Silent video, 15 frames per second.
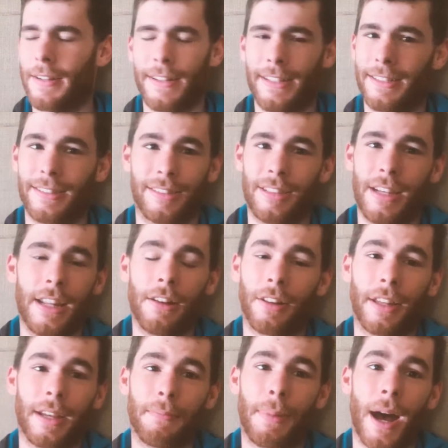is
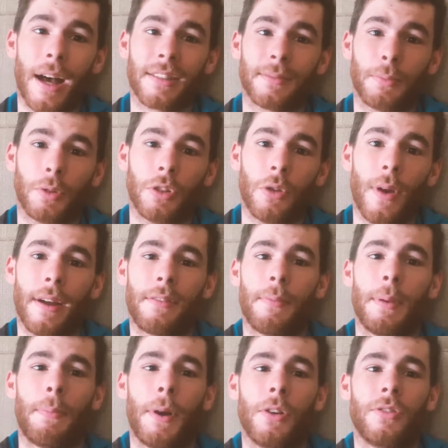nearly impossible. You have to
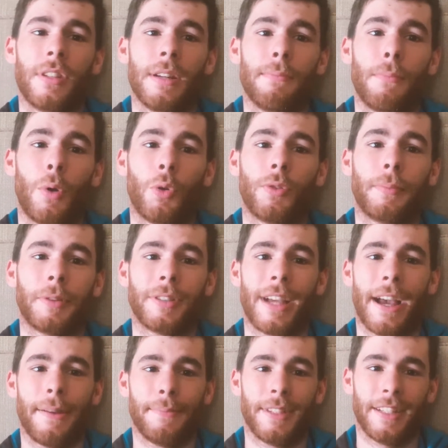be posting multiple
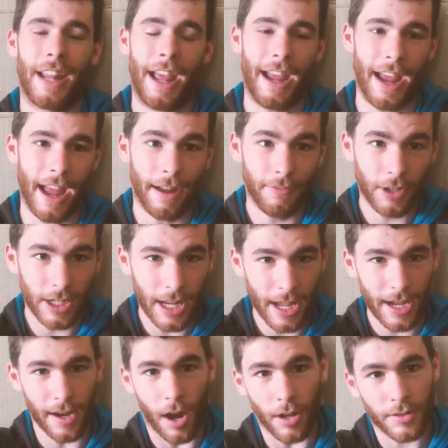times a day, every
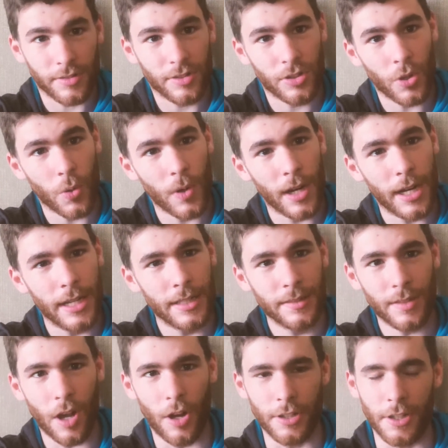day, on
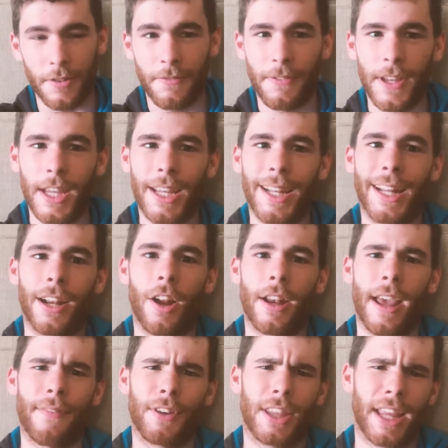stories, on your feed, and on
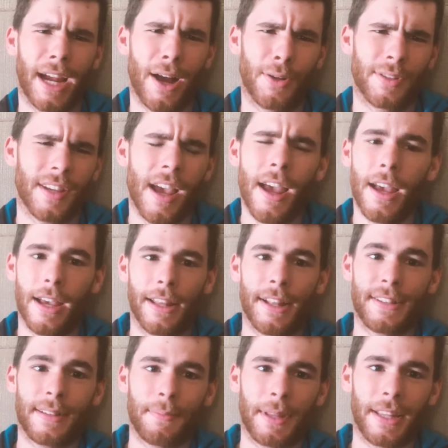everything else.
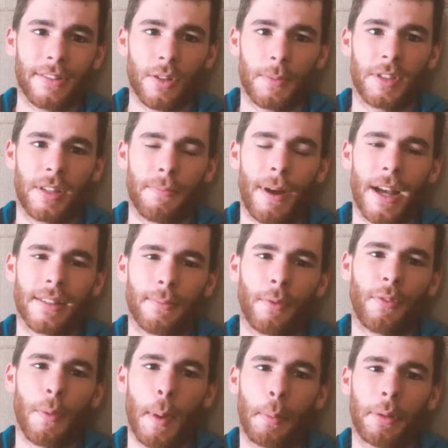That's something that's almost impossible
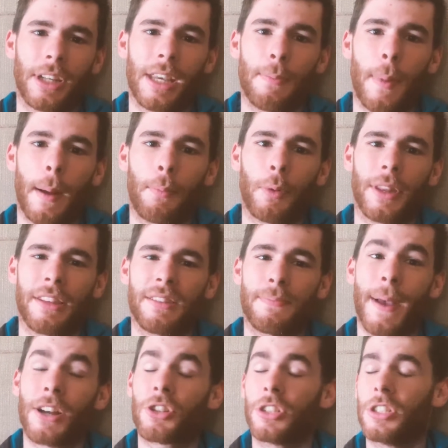for people to keep up with,
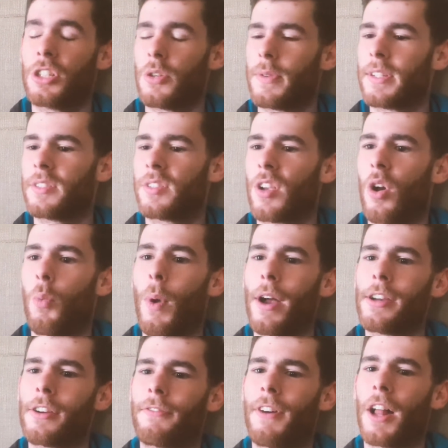especially doing so while
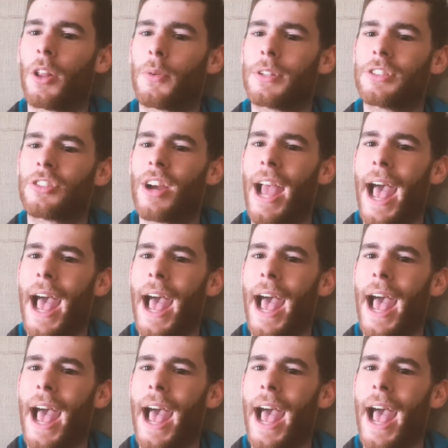your followers are